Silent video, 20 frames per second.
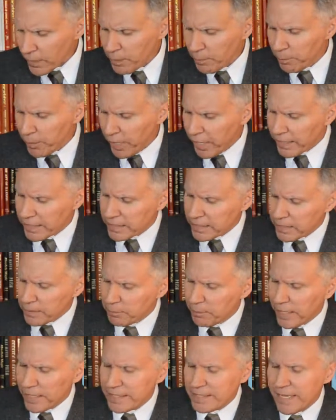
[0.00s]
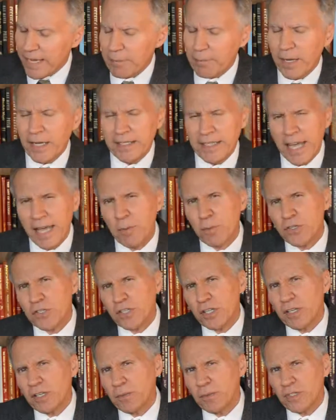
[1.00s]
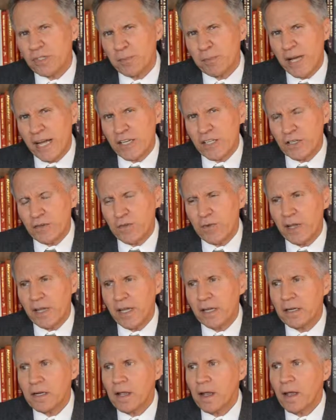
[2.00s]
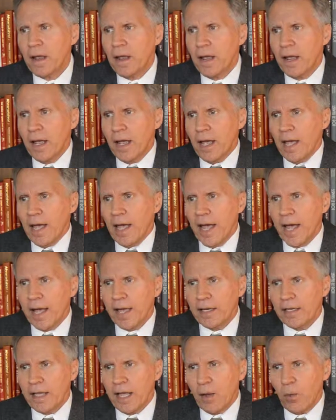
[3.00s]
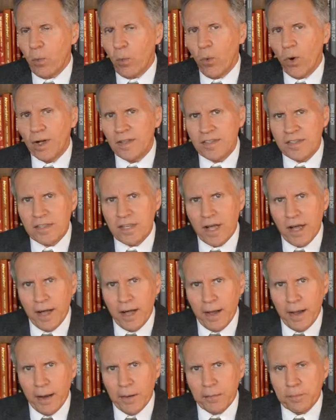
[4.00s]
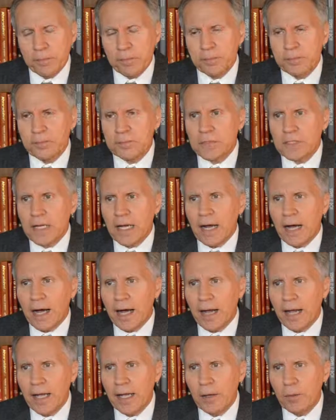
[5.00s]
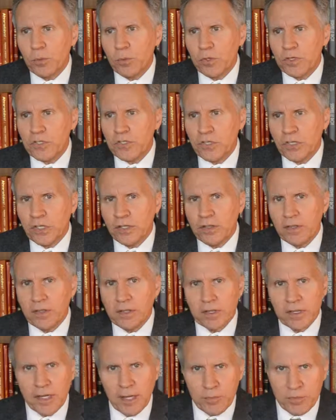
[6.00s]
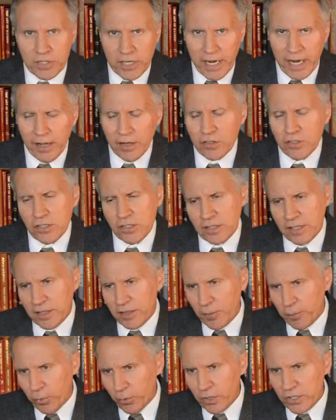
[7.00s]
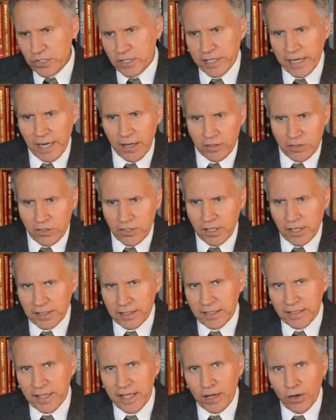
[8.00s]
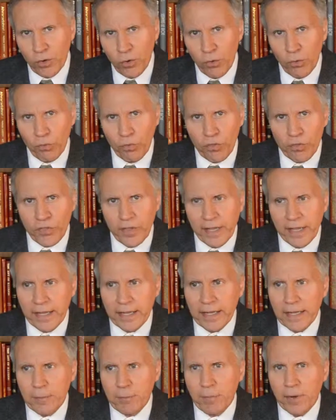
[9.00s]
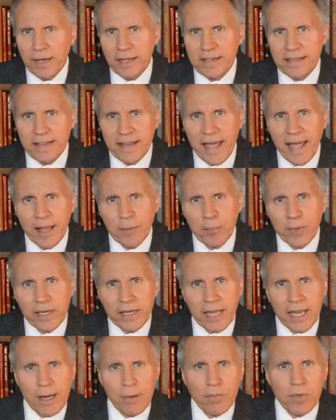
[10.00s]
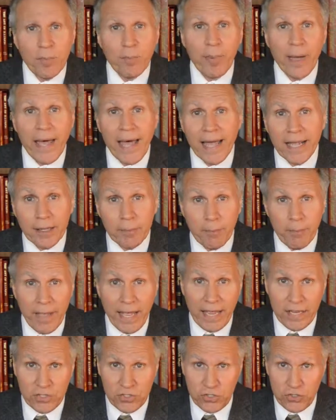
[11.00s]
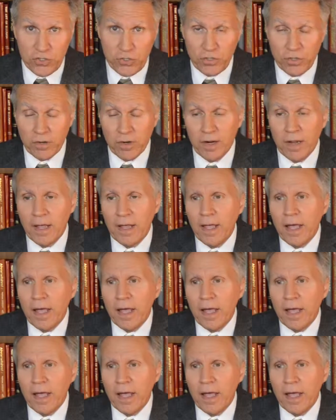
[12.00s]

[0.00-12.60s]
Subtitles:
But my dad was a Magic fan, and at one time I was in the Cub Scouts and then the Boy Scouts, and I did that whole thing, and my dad became the pack master